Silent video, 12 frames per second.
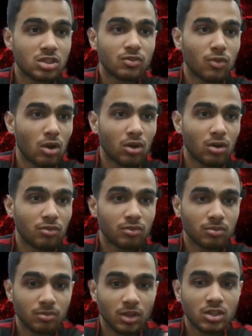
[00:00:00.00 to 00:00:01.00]
fought off
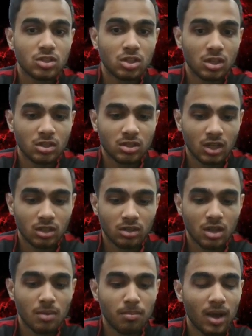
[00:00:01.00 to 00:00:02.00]
injuries and
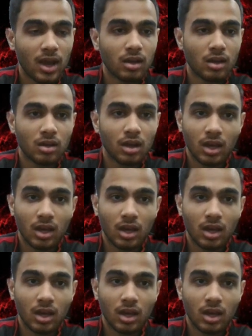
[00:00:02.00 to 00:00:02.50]
come back.